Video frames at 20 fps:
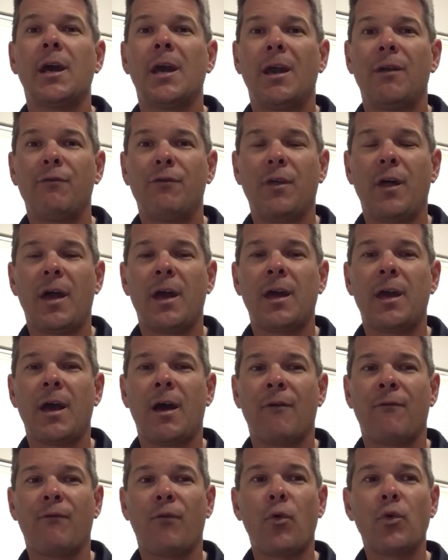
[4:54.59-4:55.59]
If they
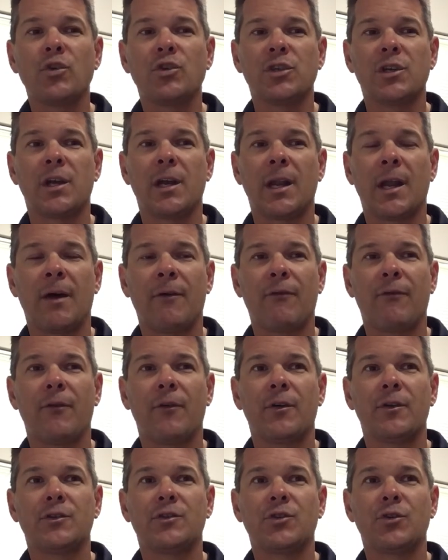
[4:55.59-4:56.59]
are fortunate enough
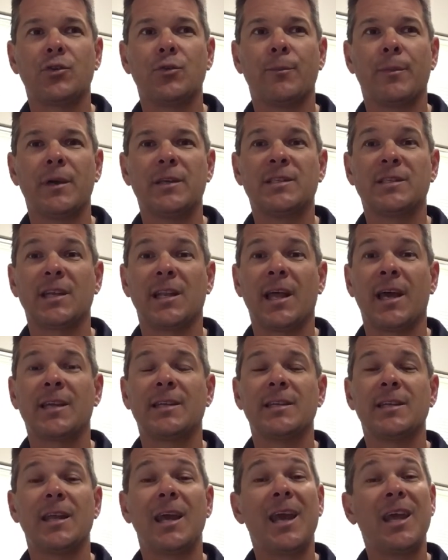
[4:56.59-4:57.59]
to be
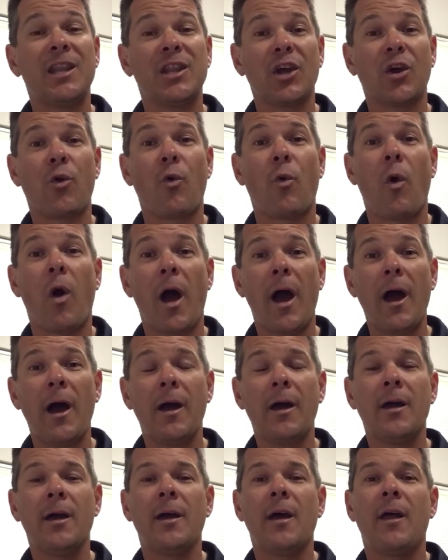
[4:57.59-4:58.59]
selected in the choir,
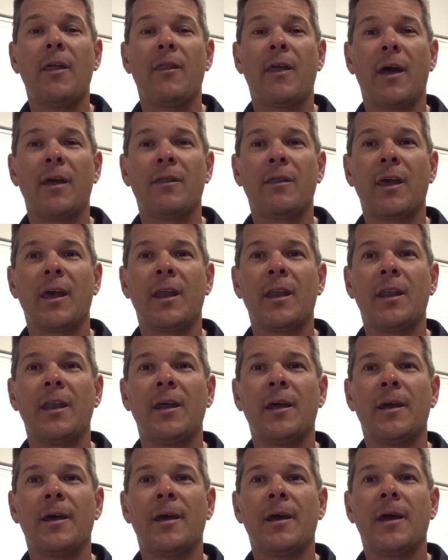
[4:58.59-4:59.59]
they
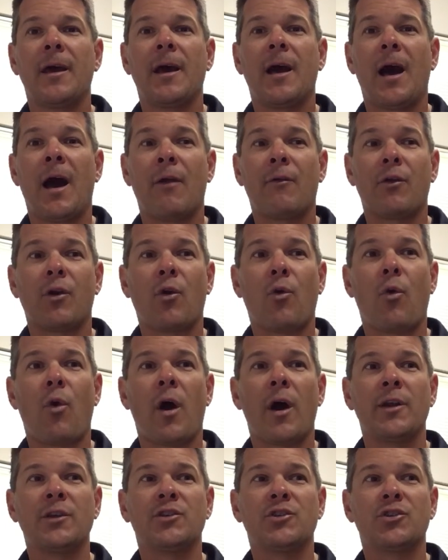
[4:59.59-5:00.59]
then are
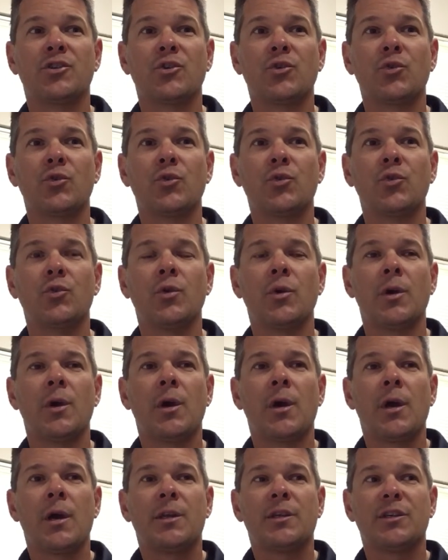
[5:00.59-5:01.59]
required to
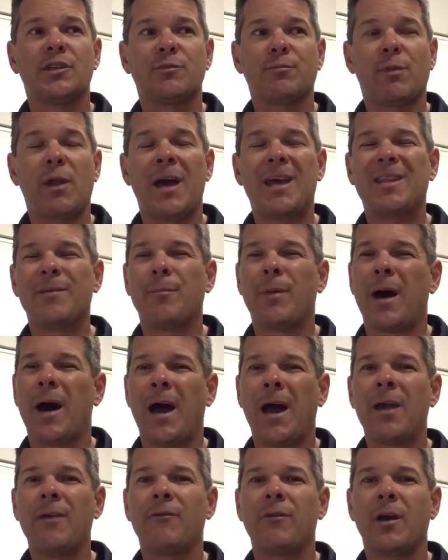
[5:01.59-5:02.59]
display the
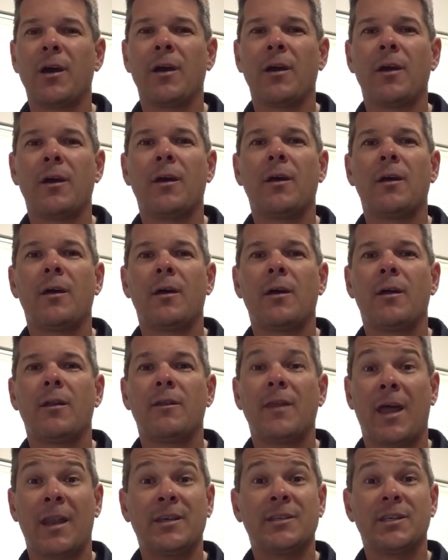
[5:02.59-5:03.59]
behaviour
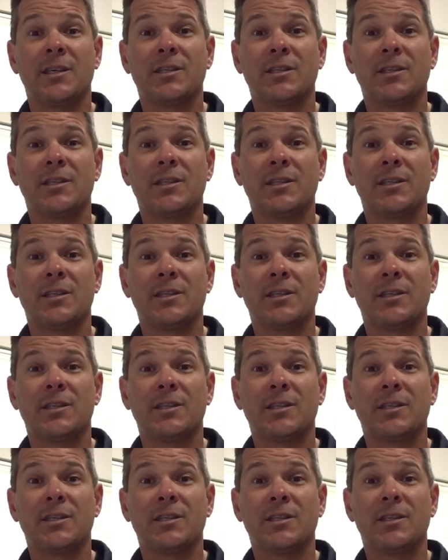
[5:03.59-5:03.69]
that is